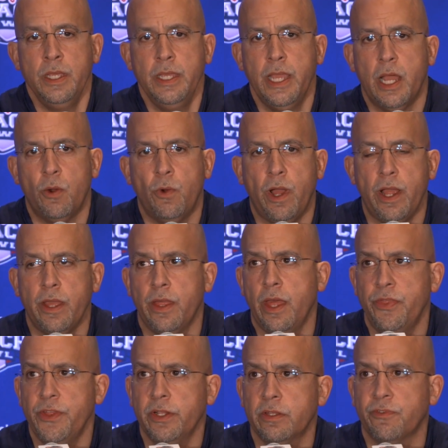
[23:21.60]
Yeah, well, I, I
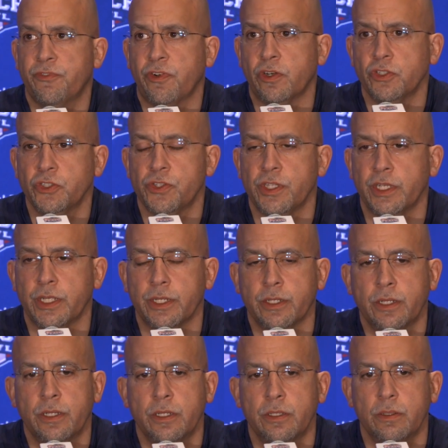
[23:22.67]
think the first thing,
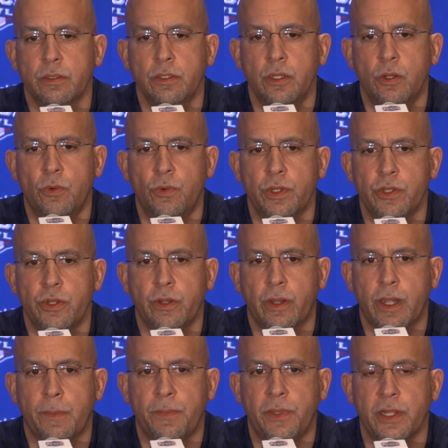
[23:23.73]
you know, when you're
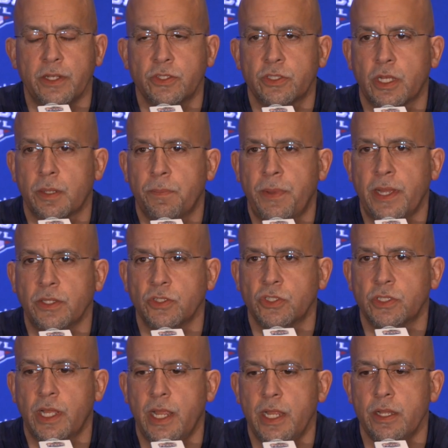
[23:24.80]
at a place like Penn
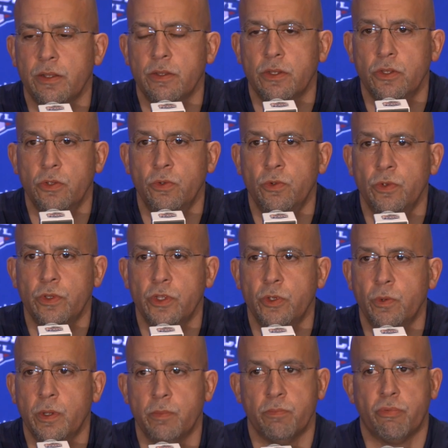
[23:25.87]
State, you
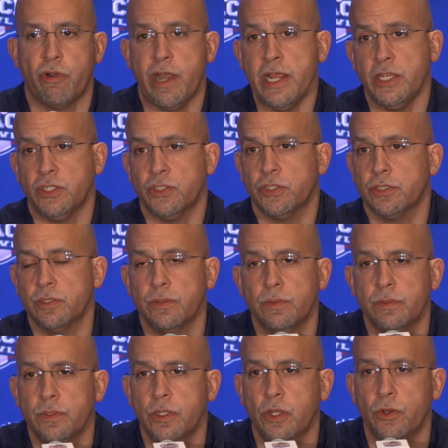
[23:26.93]
you embrace
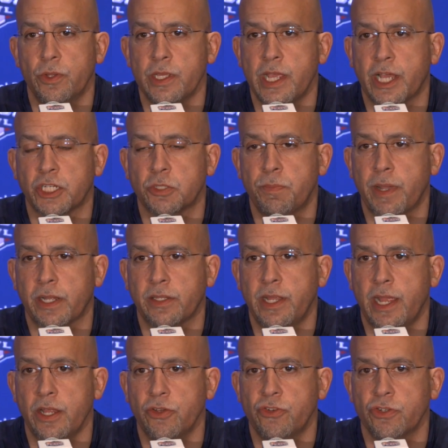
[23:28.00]
you know the
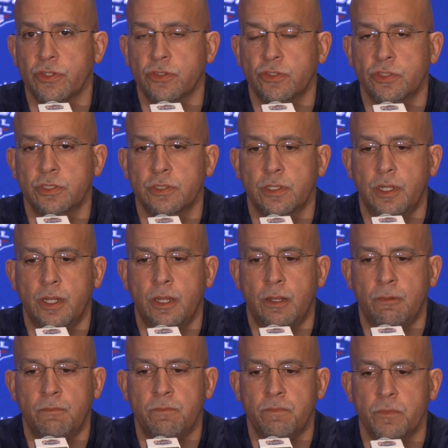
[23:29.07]
expectations.
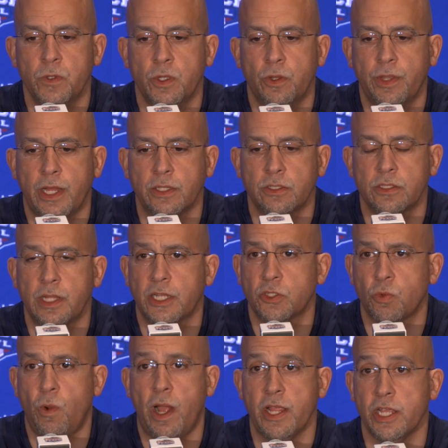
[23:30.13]
Um, you know that's
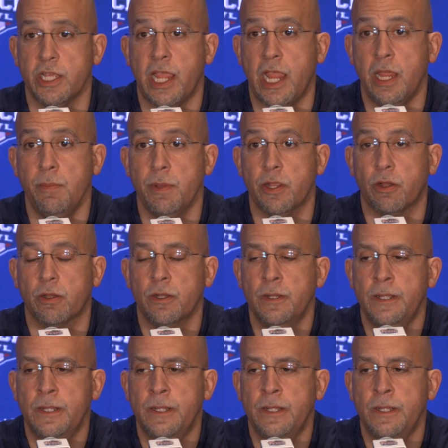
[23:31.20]
that's why you came here,